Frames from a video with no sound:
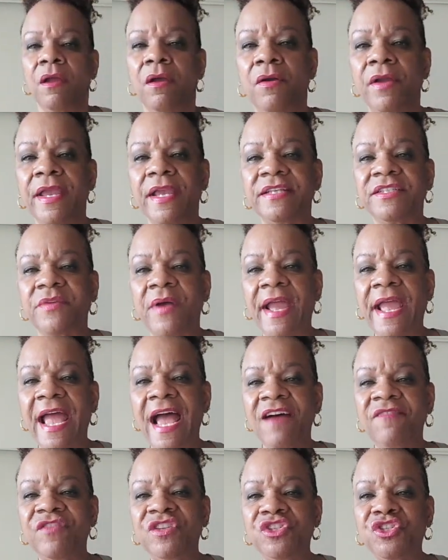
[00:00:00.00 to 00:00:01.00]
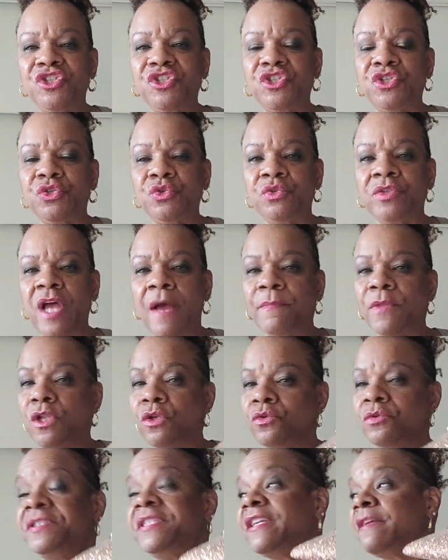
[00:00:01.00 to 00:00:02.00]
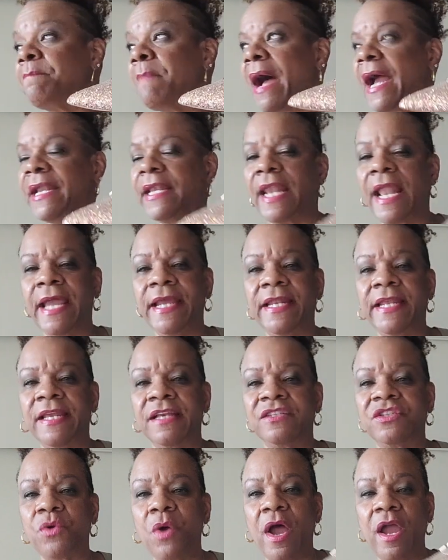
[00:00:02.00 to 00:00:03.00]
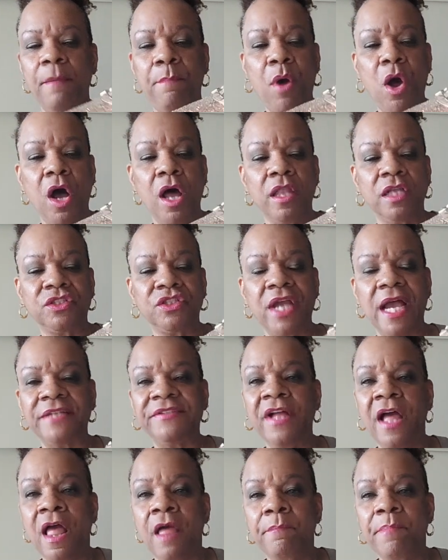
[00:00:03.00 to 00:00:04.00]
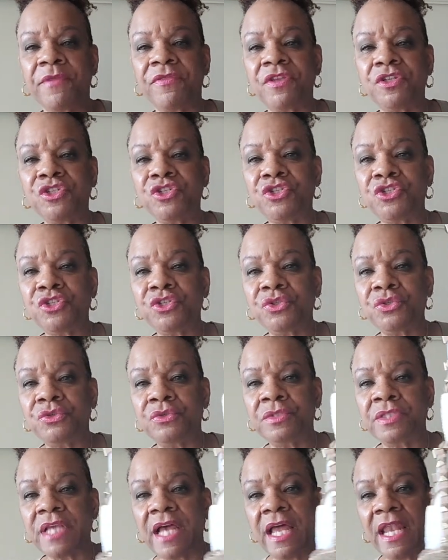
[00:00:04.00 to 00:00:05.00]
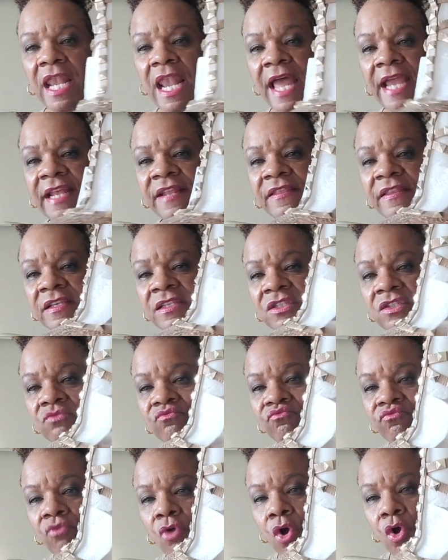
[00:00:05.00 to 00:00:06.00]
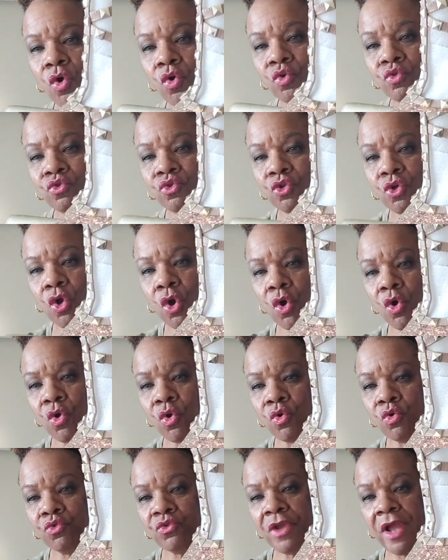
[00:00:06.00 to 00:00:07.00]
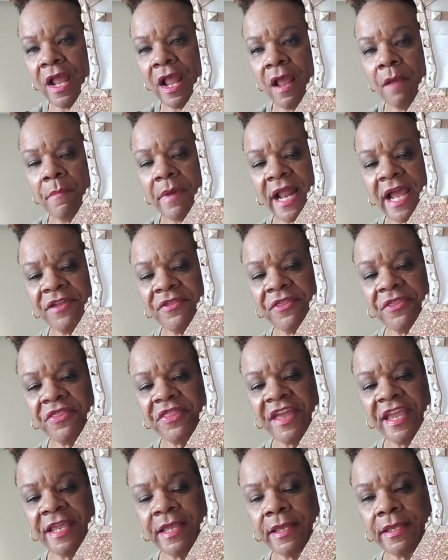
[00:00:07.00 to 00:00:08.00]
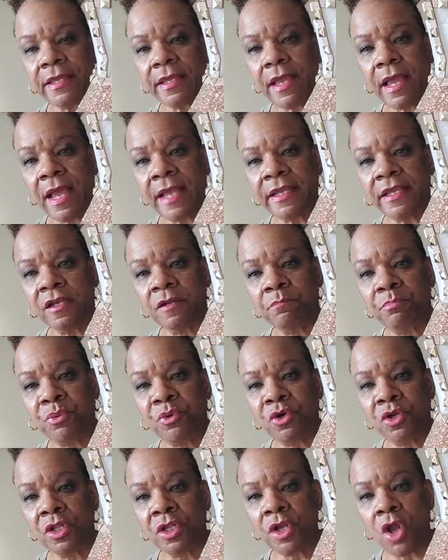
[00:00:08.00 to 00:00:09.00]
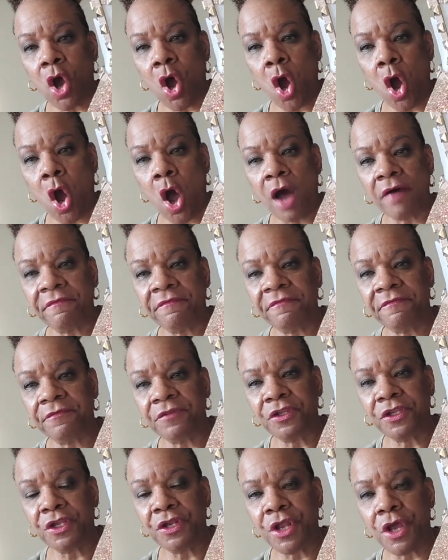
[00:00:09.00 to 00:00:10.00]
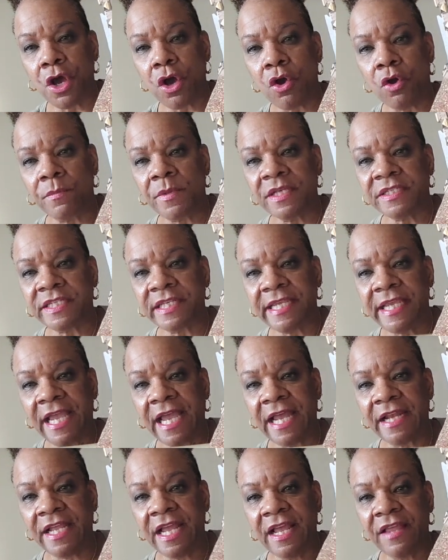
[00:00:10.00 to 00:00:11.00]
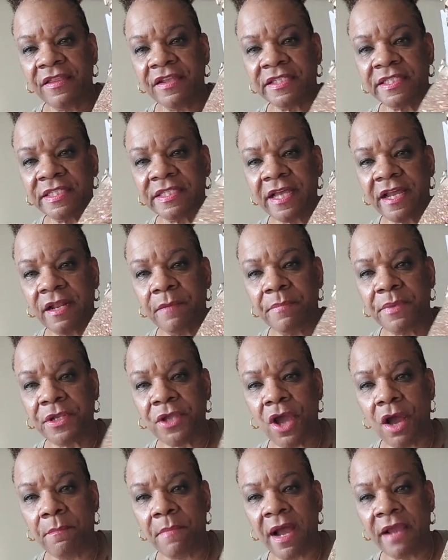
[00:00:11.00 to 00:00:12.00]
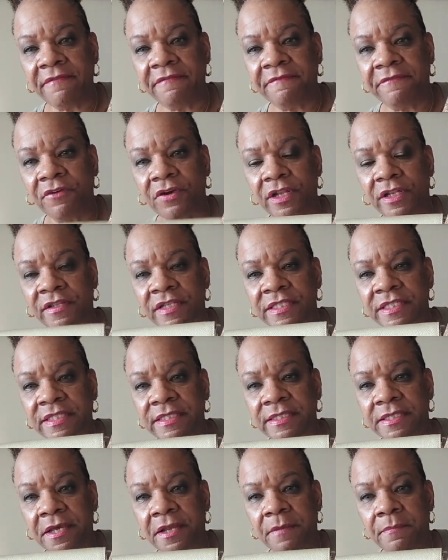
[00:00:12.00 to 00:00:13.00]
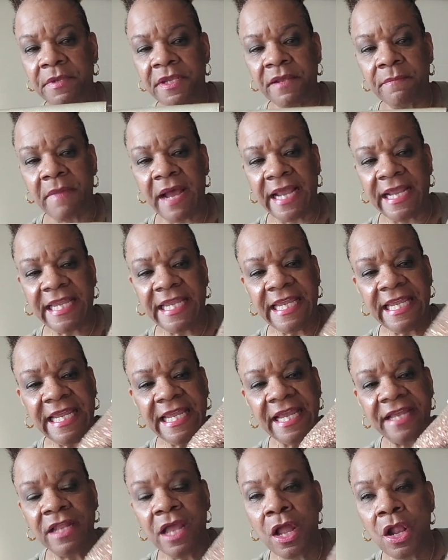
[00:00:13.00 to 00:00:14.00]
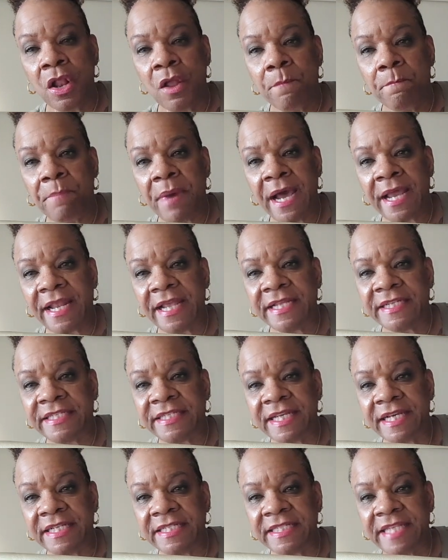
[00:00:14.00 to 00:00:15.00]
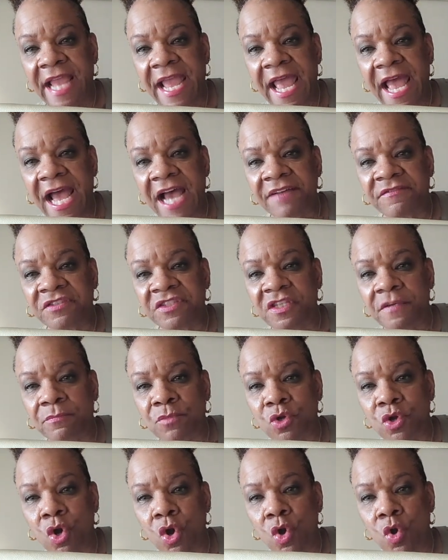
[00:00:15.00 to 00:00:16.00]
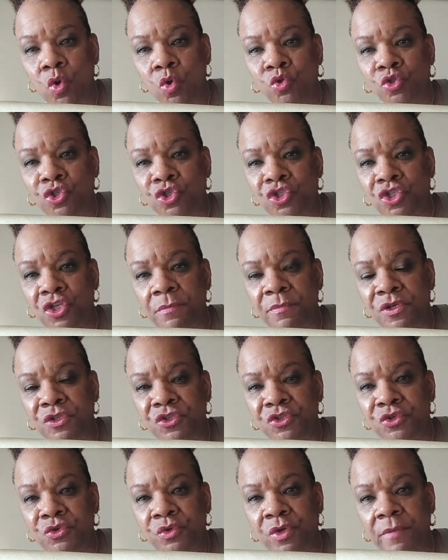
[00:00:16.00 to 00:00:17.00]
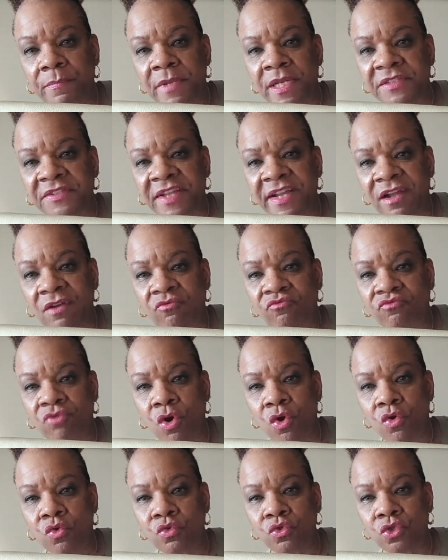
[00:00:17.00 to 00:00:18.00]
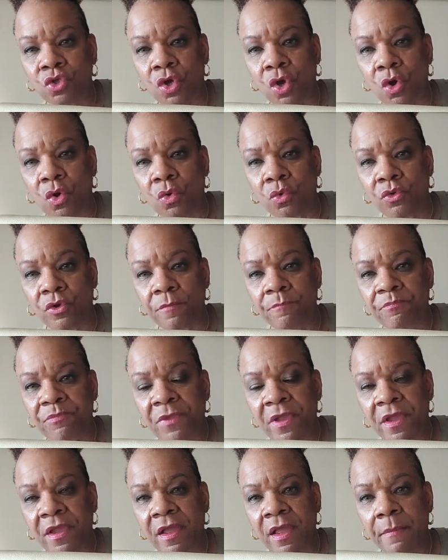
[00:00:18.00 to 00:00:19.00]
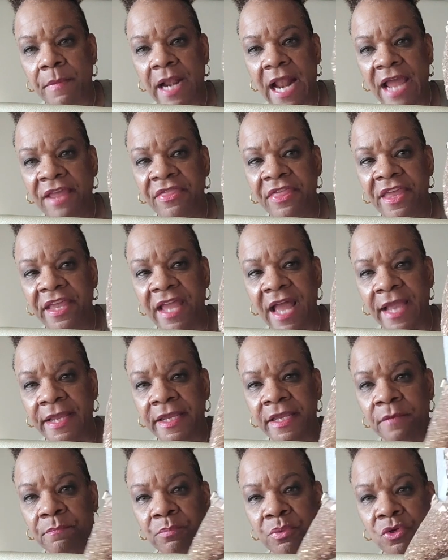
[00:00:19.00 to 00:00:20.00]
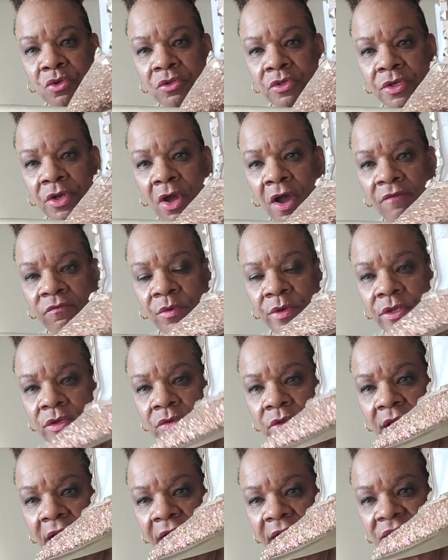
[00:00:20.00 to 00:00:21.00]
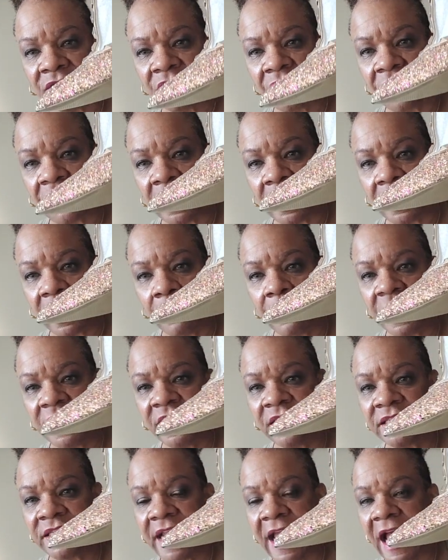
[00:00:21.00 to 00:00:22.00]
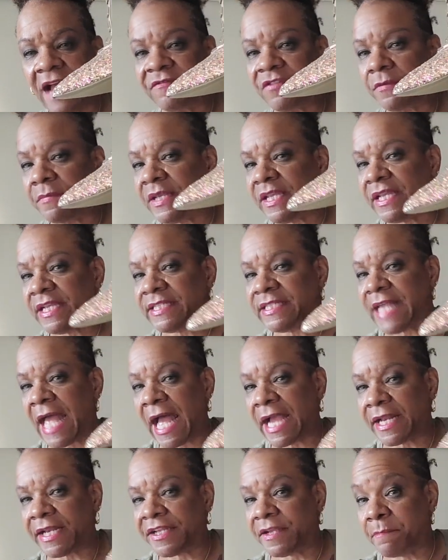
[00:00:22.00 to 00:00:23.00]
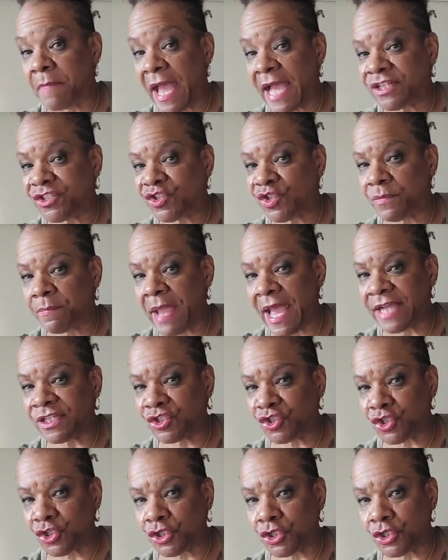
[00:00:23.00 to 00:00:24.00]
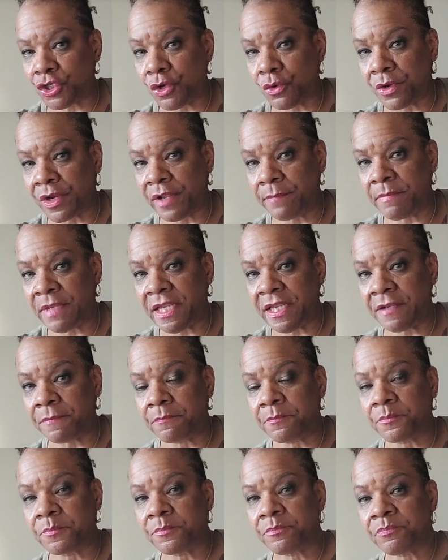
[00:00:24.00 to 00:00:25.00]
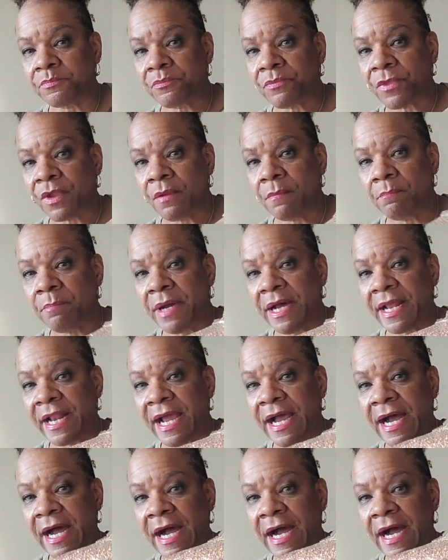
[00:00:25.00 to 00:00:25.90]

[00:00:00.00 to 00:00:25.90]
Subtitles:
okay, so I have the shoes. I'm losing my light here, so I apologize. But the shoes are like this rose gold. But I think I can pull it off, you know, because again, this is going to be on my foot and this is going to be in my hand. But it does have some gold shimmer to it, but it's like a rose gold. But I think I can pull it off. What do you guys think? I mean, it doesn't have to be exactly matchy matchy, you know what I mean? But